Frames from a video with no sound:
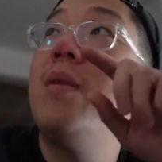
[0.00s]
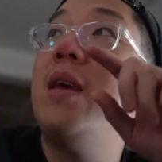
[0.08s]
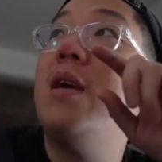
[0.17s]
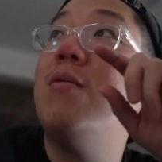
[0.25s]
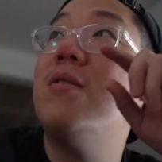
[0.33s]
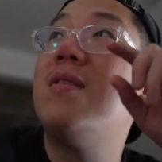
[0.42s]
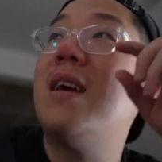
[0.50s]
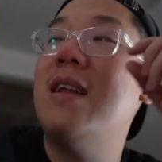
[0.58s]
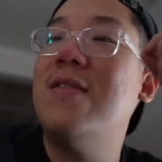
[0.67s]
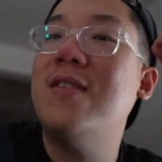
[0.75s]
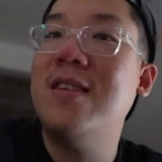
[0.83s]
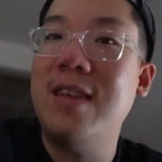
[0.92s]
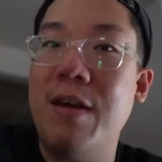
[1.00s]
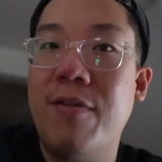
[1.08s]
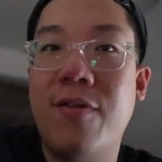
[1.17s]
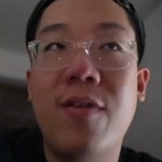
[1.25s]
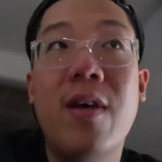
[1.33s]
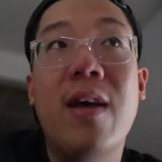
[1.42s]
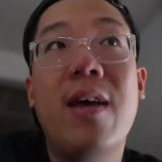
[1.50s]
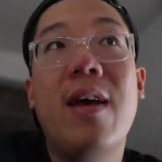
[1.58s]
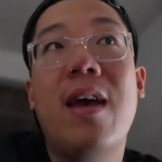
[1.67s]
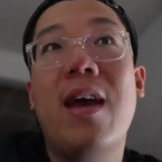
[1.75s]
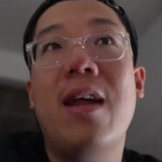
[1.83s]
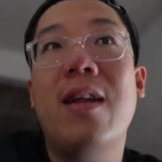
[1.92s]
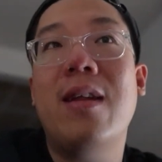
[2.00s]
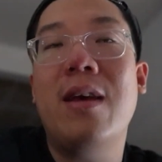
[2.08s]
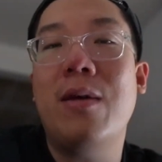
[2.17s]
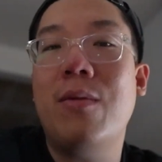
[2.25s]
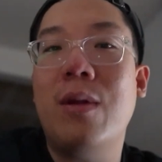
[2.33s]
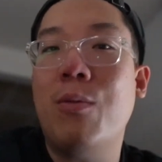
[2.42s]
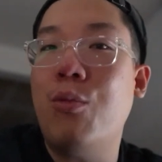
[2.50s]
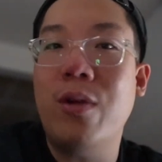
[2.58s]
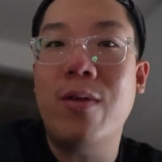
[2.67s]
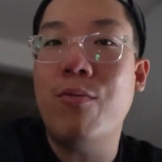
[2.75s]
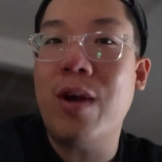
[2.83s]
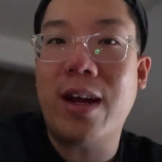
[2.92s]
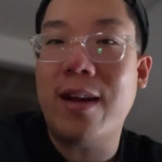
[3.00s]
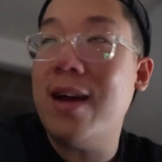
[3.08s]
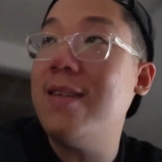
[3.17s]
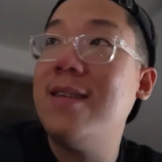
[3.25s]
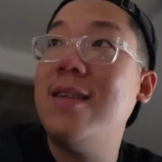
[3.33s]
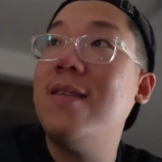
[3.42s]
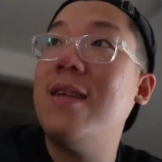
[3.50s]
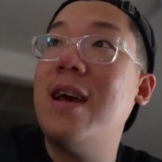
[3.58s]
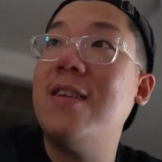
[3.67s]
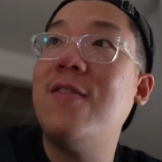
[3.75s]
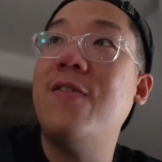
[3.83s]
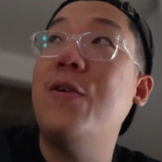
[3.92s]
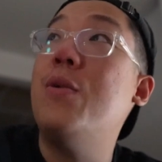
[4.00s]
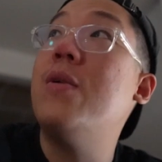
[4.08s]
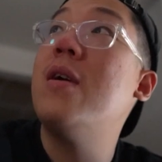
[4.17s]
it was kind of stiff and it, it wouldn't recognize it as food.